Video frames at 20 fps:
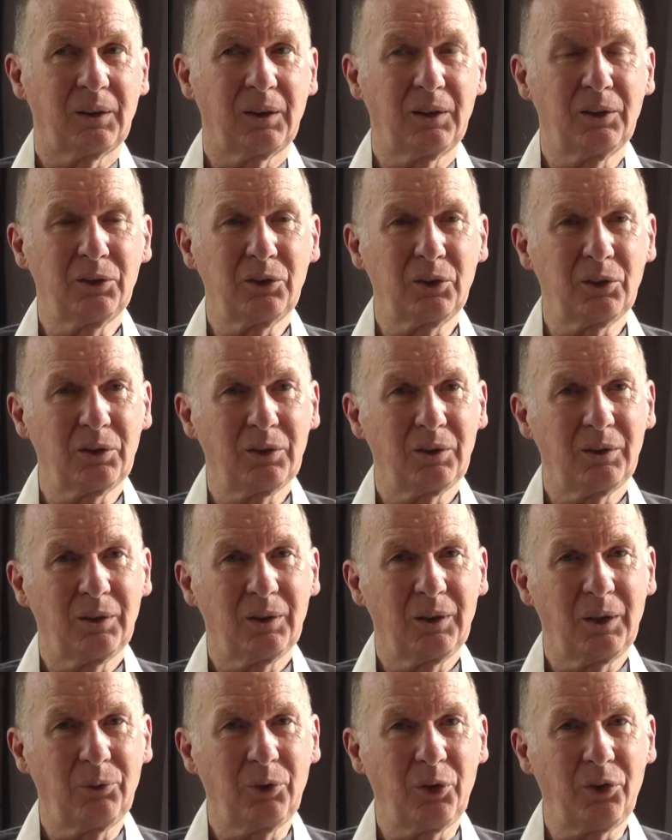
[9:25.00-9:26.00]
And
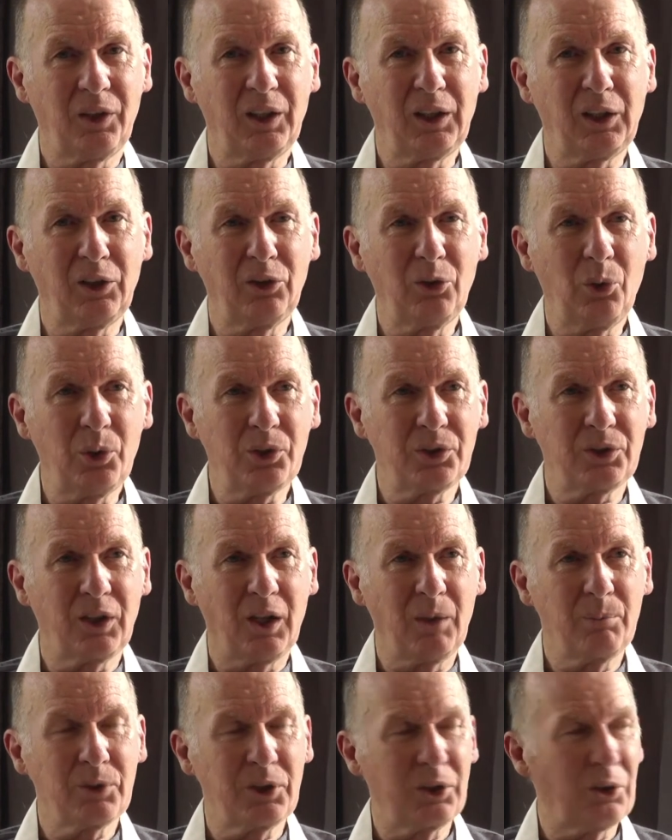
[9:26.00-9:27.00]
if you think in those
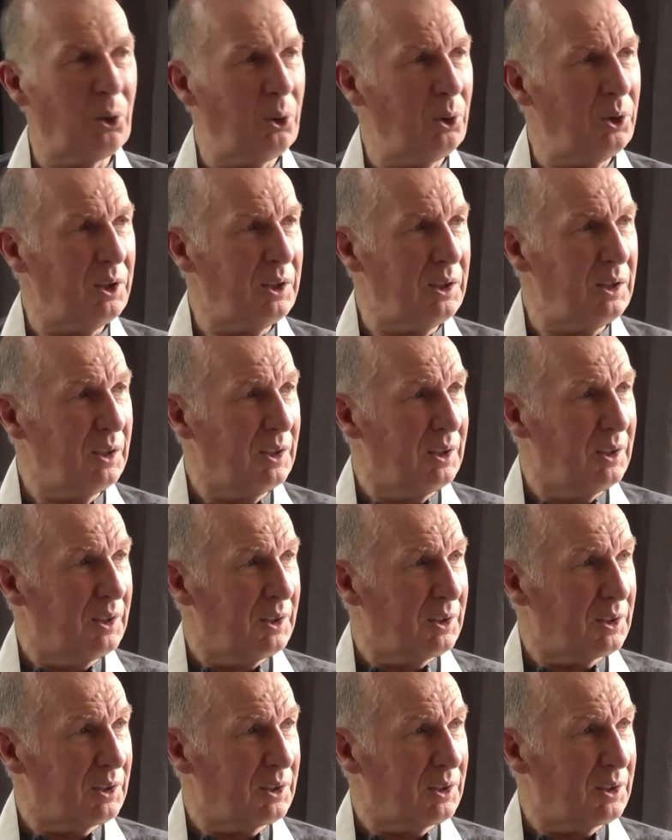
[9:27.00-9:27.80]
terms, then all the,